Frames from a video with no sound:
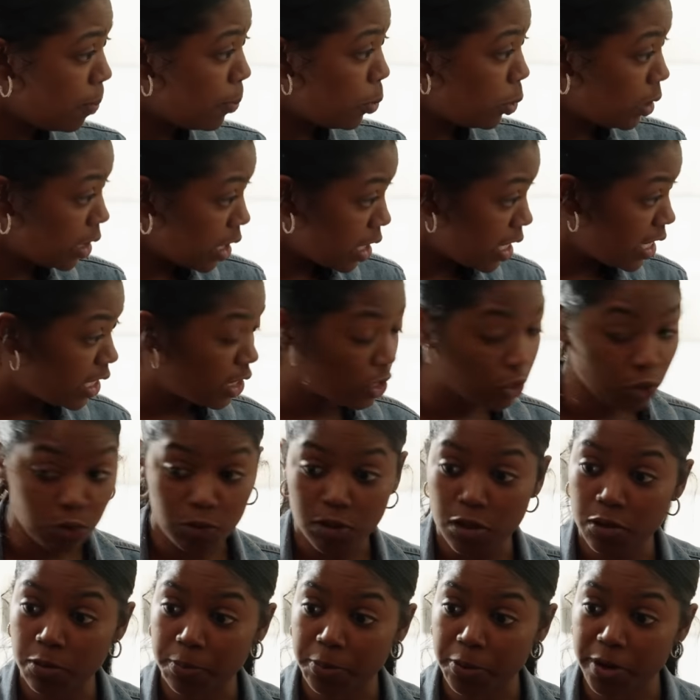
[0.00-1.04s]
bullying these two
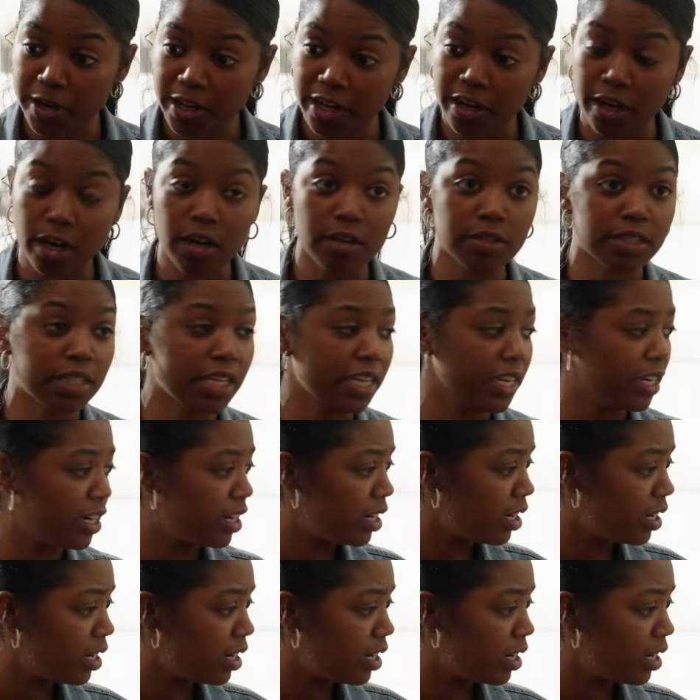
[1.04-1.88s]
little pretty girls here.